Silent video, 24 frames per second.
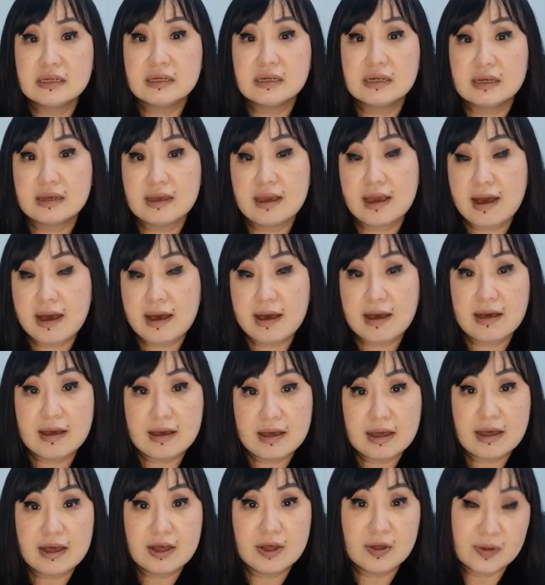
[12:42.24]
Yeah,
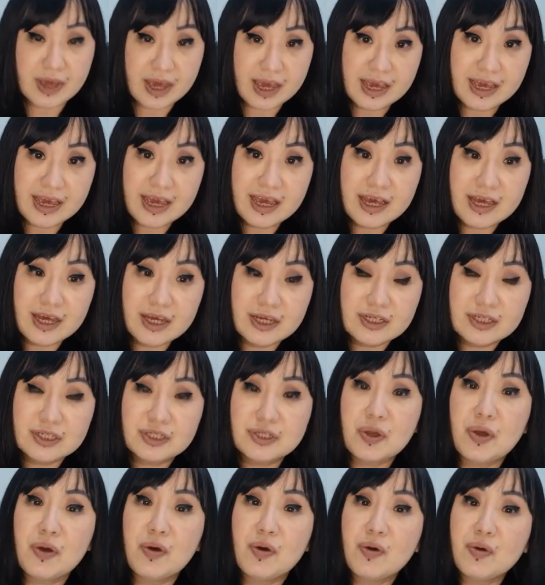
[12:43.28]
okay,
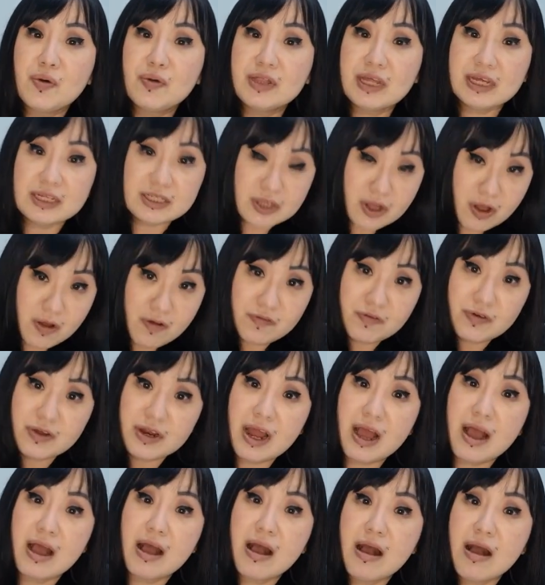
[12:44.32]
so that's all for
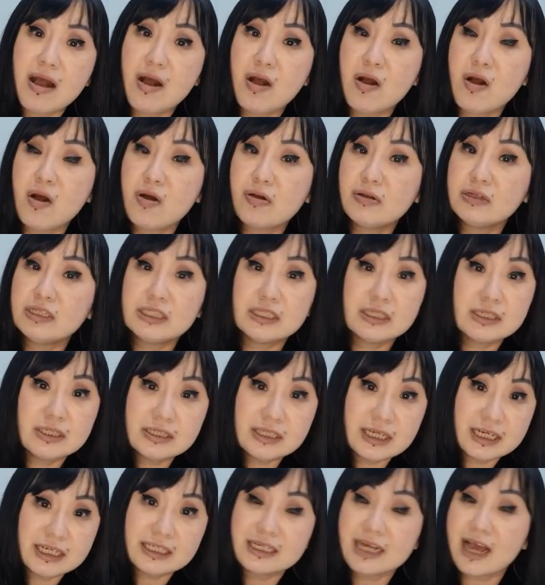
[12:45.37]
now. Till
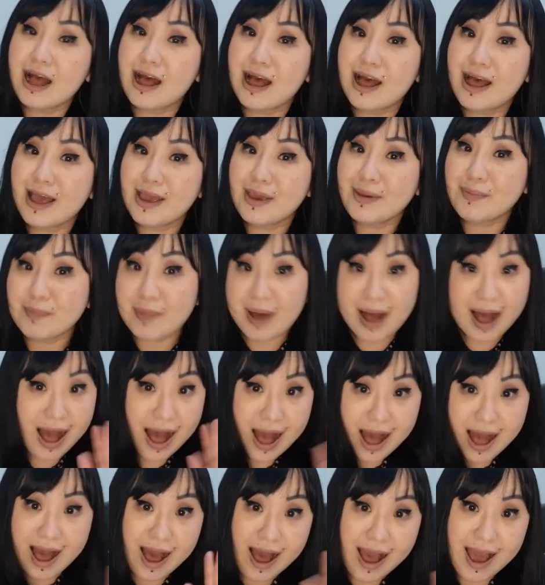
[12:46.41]
next time,
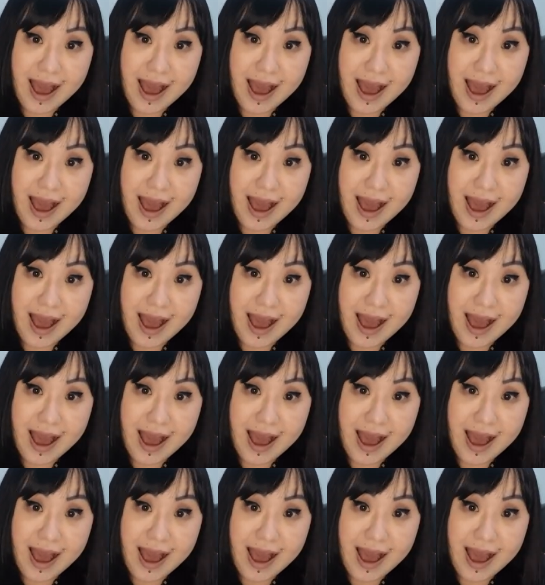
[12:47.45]
bye.